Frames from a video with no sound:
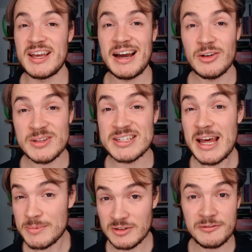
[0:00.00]
count in
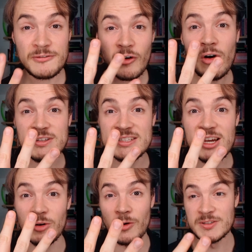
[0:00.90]
steps of 4
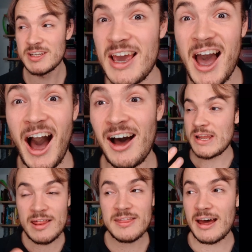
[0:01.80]
zeros. Yeah,
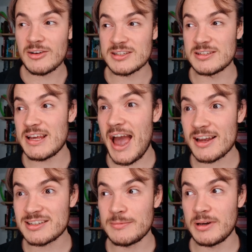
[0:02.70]
10,000
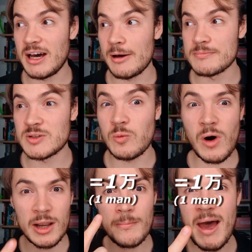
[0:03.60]
actually becomes
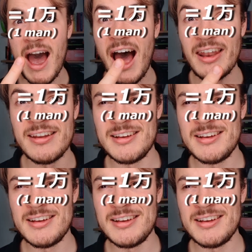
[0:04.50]
1 man.